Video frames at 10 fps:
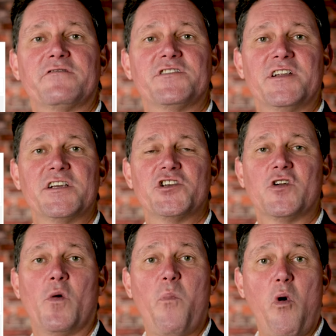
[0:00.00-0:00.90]
the
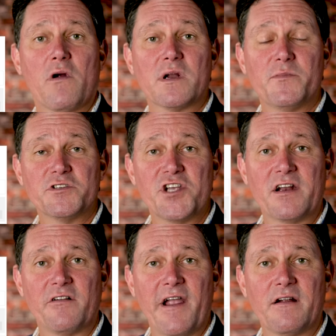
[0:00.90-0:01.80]
traditional portable
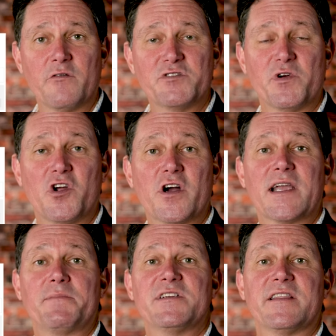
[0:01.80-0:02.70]
generator, which would hook
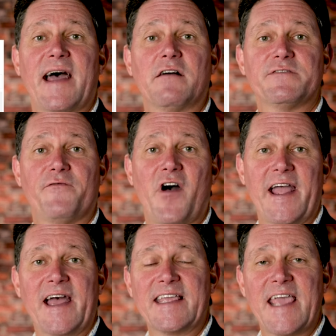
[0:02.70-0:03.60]
up to the house
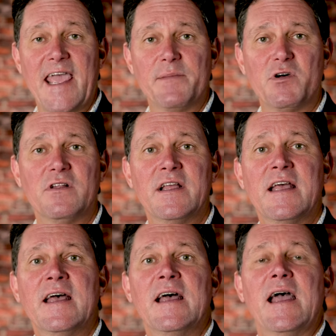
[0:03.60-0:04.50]
via a cable,
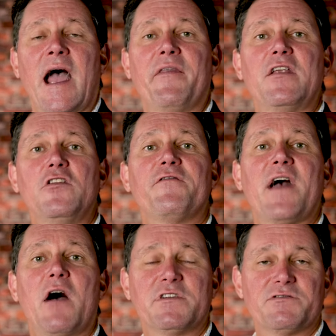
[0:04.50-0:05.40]
and then you've
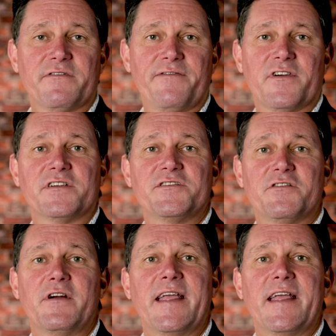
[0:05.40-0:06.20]
got what's referred to